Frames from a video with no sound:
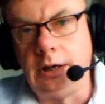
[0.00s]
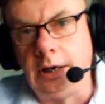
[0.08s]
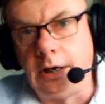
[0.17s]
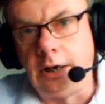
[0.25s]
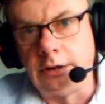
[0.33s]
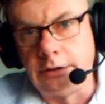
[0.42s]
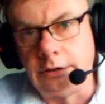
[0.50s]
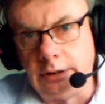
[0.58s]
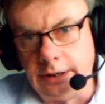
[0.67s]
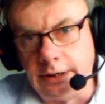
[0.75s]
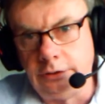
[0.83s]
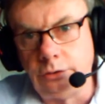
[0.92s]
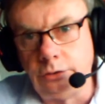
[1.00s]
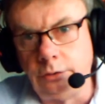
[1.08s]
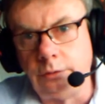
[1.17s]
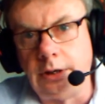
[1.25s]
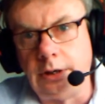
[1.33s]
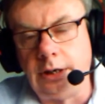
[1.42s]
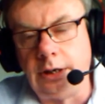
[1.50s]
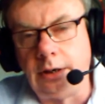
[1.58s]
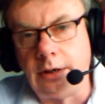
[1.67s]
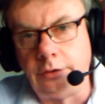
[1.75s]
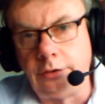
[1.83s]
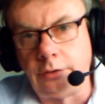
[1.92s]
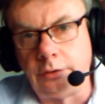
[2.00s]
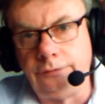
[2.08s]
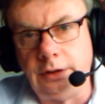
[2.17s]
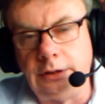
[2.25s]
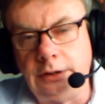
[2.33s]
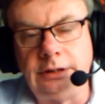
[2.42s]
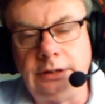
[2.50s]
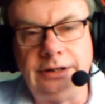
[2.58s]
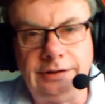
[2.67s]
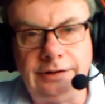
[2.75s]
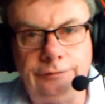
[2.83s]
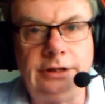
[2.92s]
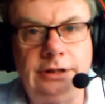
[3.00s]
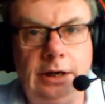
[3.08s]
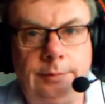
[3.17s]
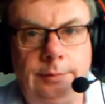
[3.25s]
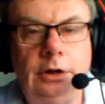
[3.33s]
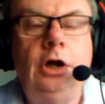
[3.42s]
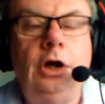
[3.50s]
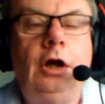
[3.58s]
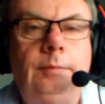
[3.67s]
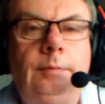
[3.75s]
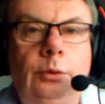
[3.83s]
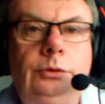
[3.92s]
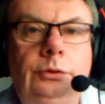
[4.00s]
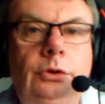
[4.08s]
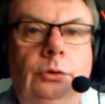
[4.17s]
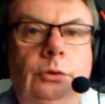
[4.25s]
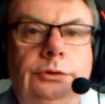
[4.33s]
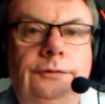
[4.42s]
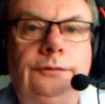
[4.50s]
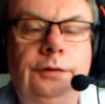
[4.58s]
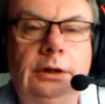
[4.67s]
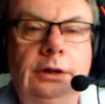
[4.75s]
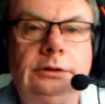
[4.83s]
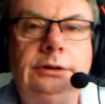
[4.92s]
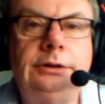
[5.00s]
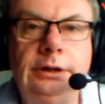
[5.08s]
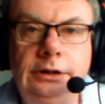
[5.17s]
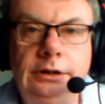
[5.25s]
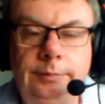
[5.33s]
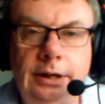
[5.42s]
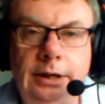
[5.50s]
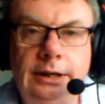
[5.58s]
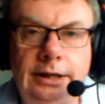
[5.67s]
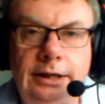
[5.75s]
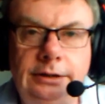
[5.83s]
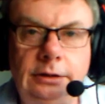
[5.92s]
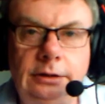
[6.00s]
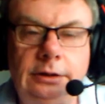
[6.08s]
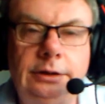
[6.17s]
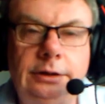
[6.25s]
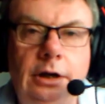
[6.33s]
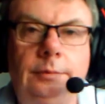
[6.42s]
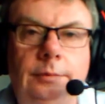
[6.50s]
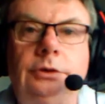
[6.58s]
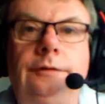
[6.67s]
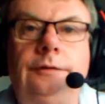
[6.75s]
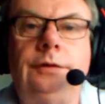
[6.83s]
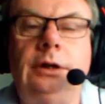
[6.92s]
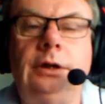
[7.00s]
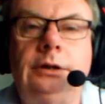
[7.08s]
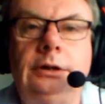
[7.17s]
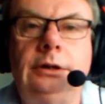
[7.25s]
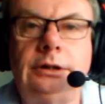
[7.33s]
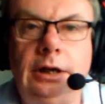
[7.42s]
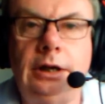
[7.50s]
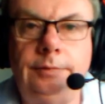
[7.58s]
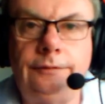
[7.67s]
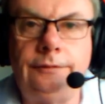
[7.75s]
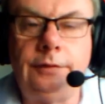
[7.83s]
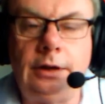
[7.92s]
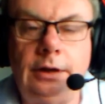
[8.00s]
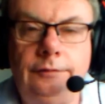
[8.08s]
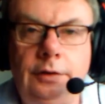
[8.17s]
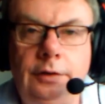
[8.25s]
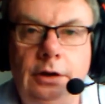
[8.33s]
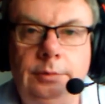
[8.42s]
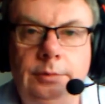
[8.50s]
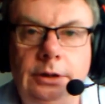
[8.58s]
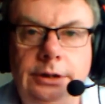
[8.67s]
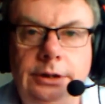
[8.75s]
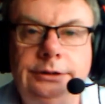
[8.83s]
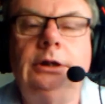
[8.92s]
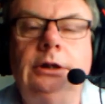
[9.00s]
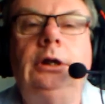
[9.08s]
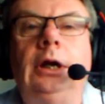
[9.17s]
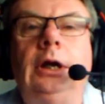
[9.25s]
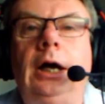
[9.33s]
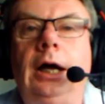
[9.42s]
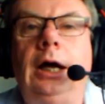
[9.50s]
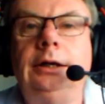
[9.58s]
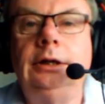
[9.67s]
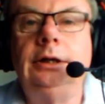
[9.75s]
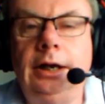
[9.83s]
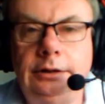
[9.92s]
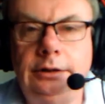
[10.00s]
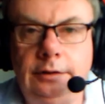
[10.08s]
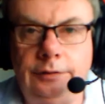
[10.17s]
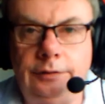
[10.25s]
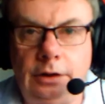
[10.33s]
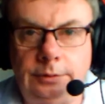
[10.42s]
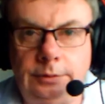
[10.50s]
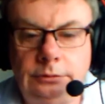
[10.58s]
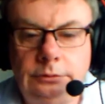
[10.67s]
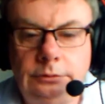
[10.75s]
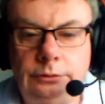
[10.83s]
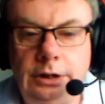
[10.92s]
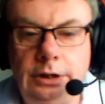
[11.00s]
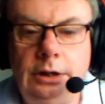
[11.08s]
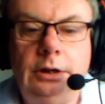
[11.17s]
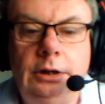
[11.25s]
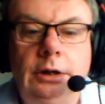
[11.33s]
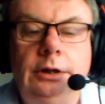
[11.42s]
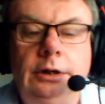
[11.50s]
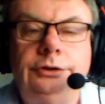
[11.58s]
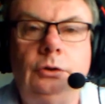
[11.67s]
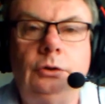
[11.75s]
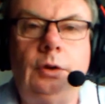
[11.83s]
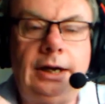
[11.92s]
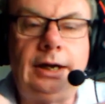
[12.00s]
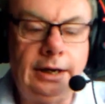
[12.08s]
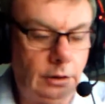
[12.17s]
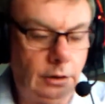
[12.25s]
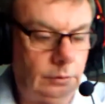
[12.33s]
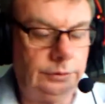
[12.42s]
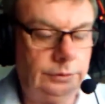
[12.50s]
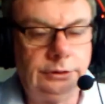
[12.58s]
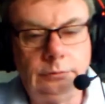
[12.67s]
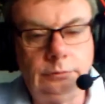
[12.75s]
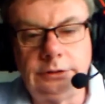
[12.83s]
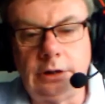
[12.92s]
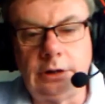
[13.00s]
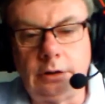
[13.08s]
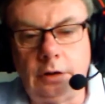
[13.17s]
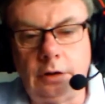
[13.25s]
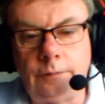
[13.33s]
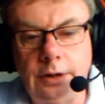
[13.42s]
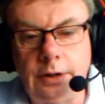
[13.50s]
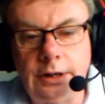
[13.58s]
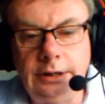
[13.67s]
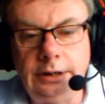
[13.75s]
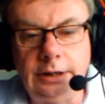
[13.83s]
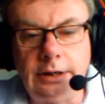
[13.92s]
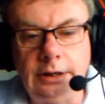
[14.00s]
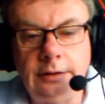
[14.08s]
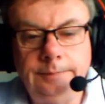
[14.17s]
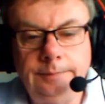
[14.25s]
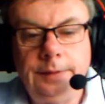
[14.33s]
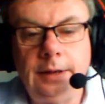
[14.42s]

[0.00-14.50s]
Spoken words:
to link to another field in a different table, both those fields need to be identical in terms of the type of variable it is and the length of the variable. Okay, so I always will start off with an ID,